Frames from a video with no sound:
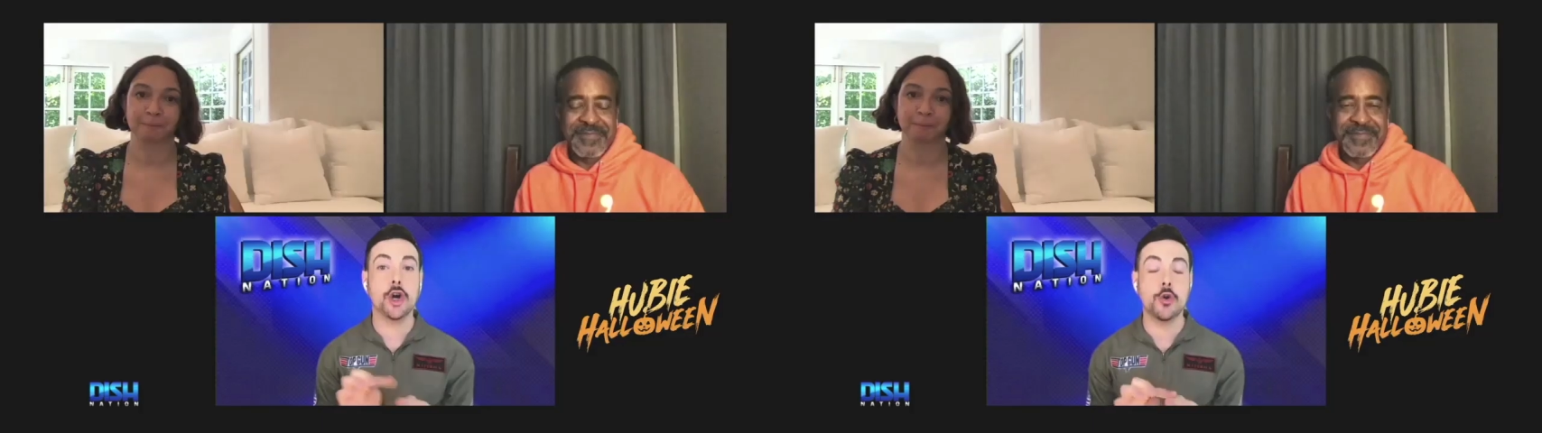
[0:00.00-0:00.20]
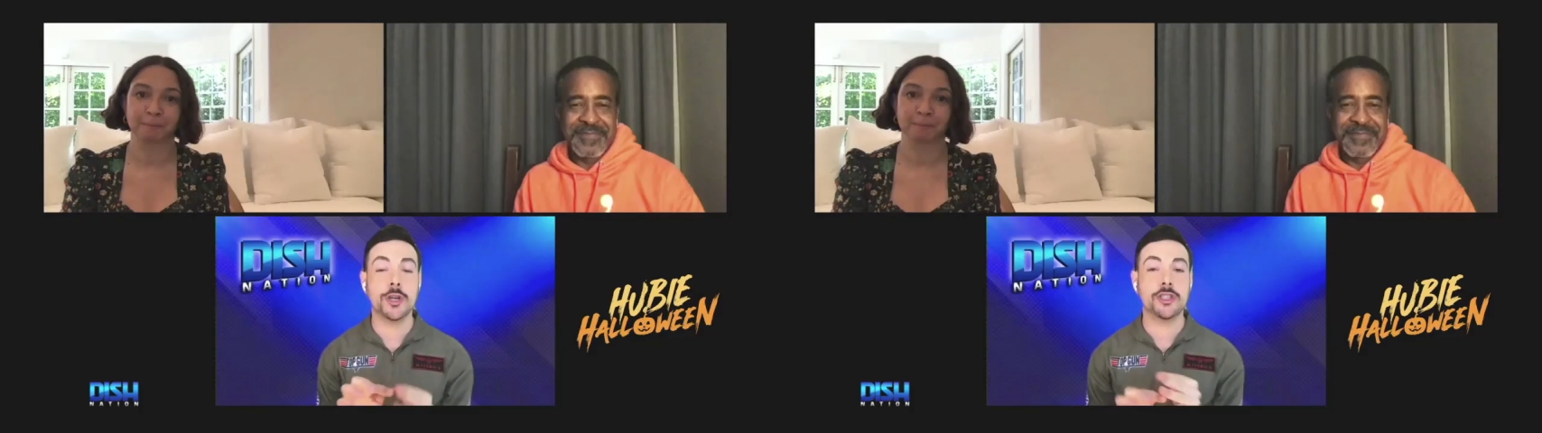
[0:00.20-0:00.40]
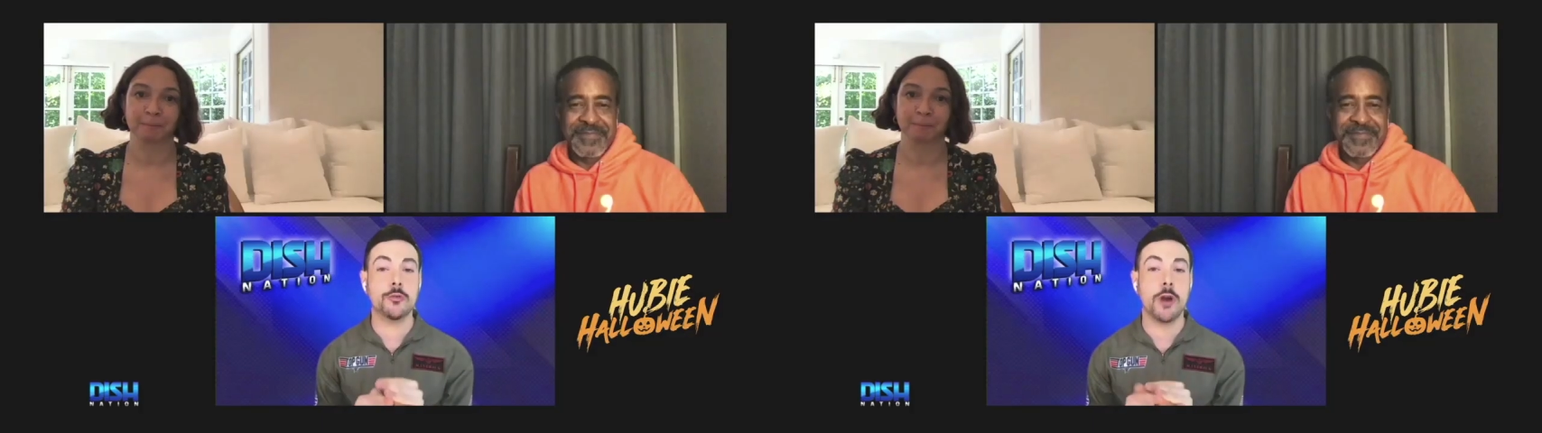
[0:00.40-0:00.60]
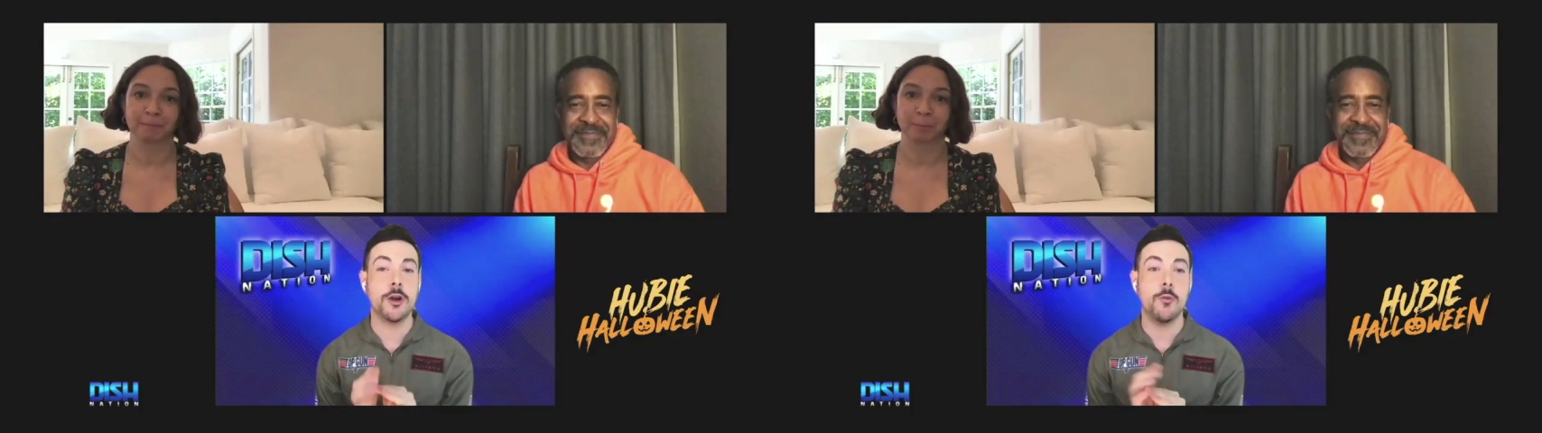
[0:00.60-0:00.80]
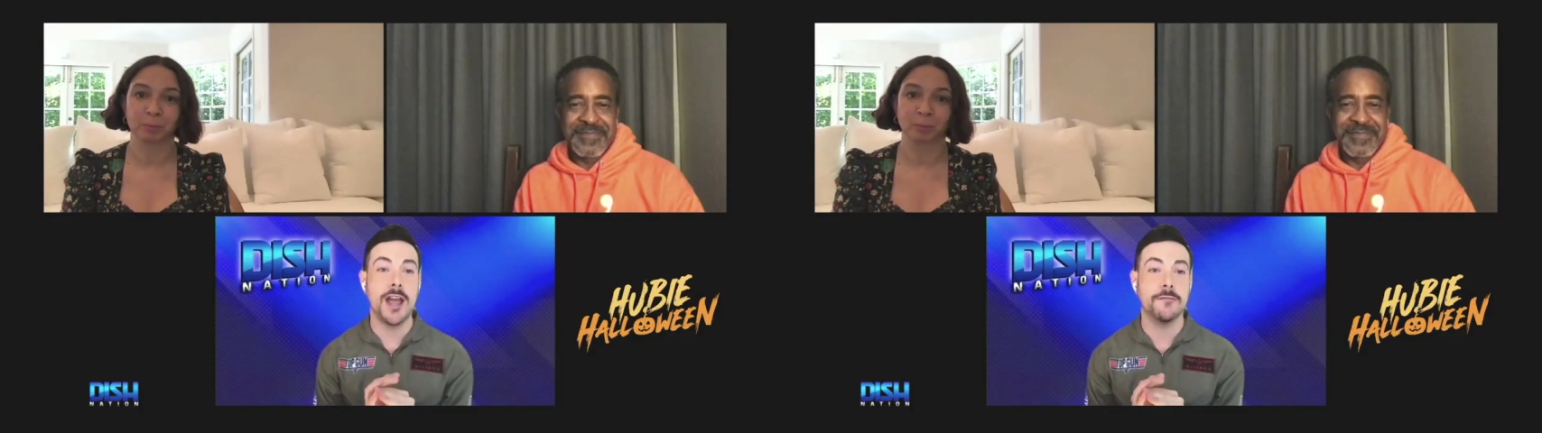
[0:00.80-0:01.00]
Speaker 1: would you run
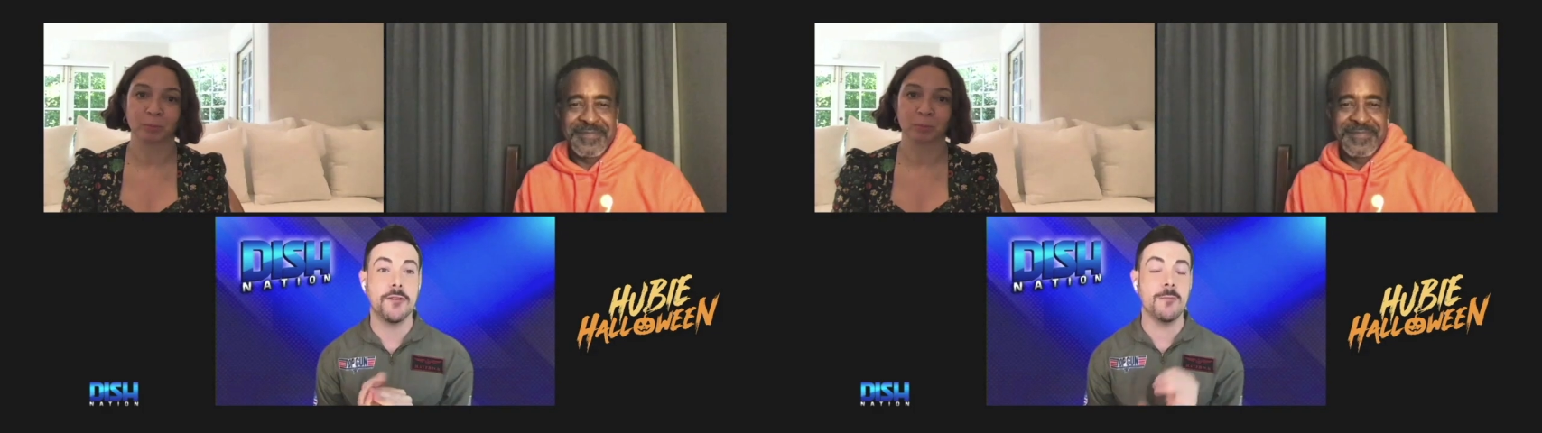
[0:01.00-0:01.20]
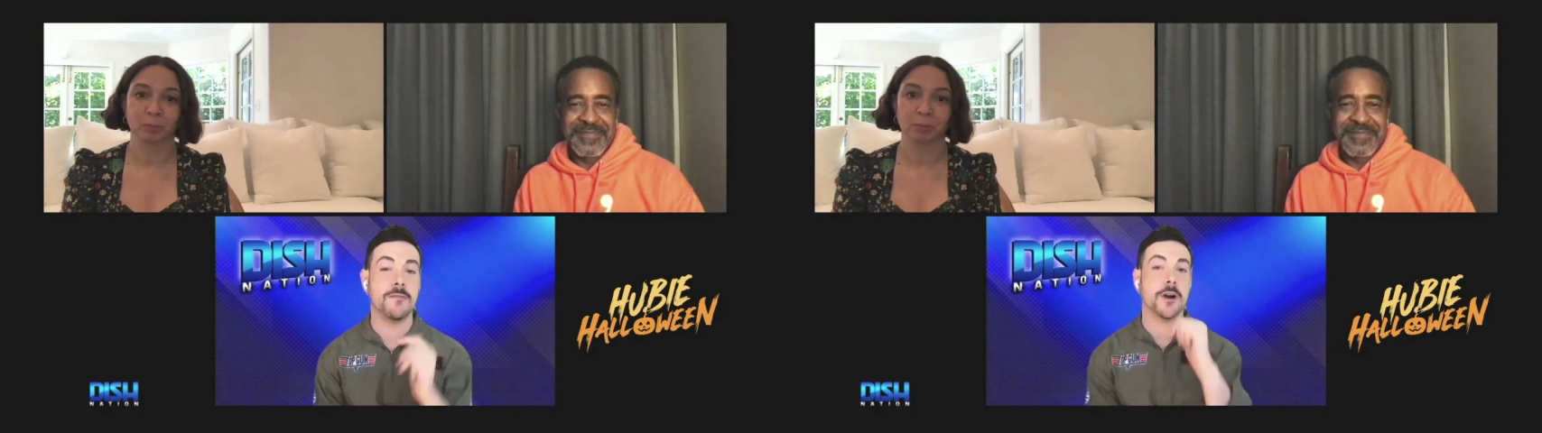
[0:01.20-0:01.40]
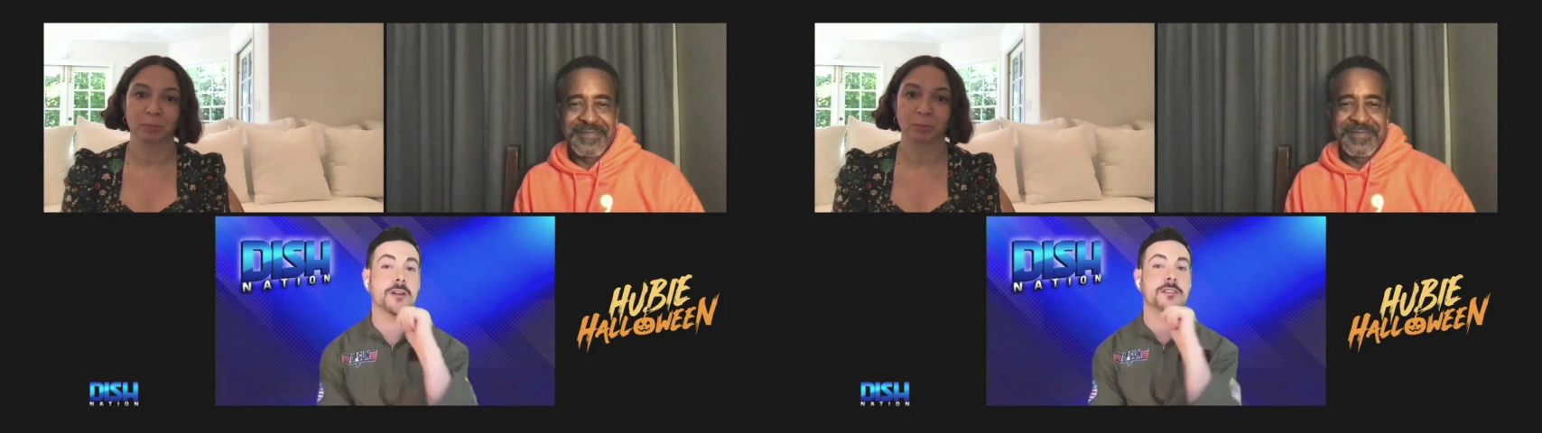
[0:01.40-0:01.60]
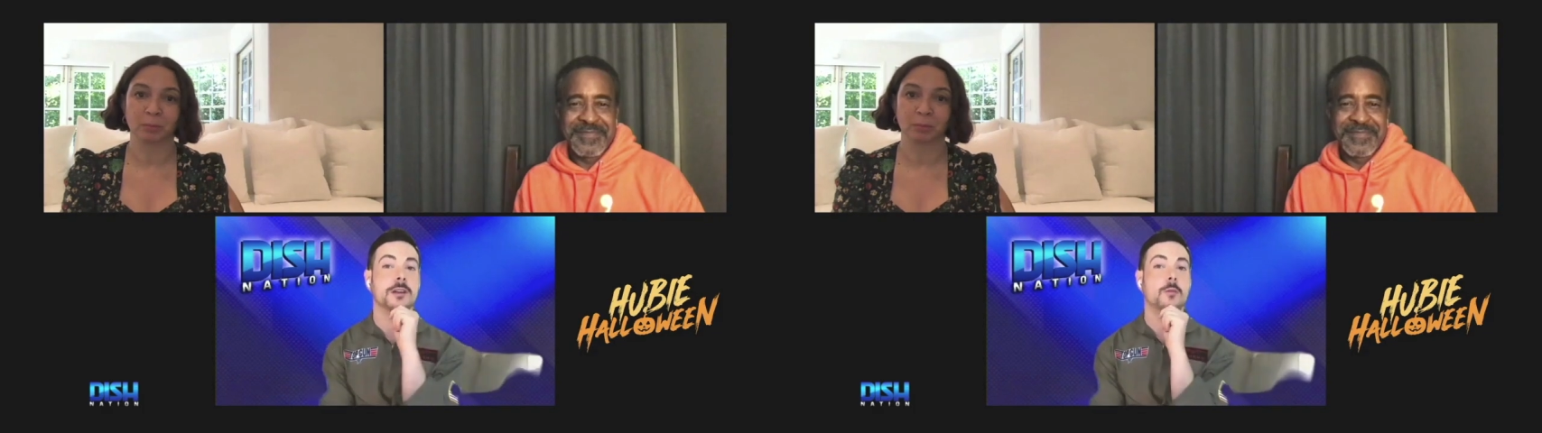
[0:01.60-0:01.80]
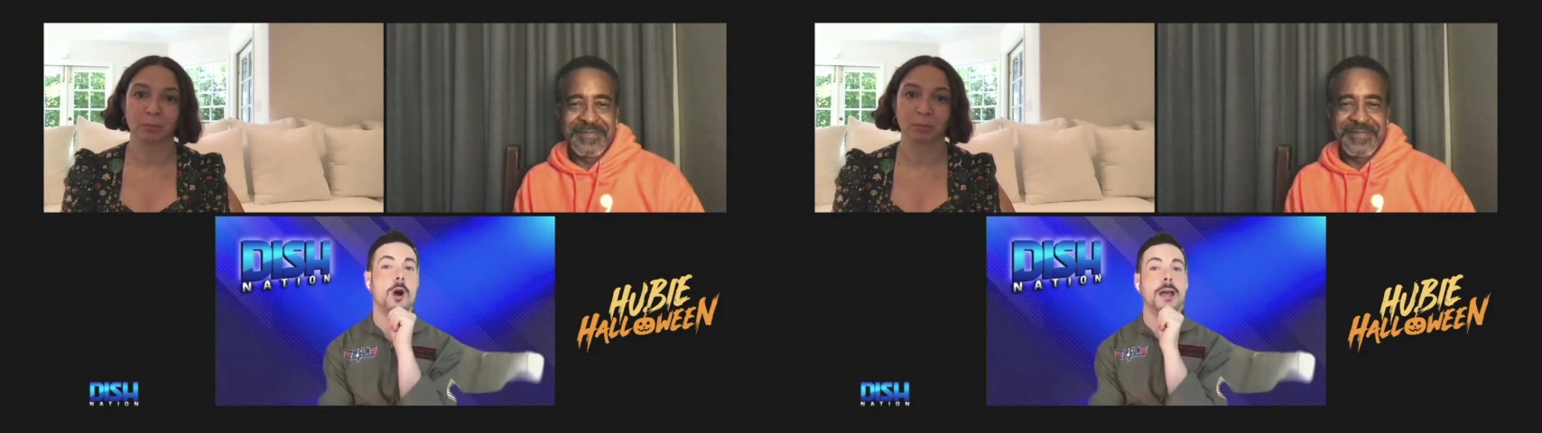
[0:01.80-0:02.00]
away from first and why?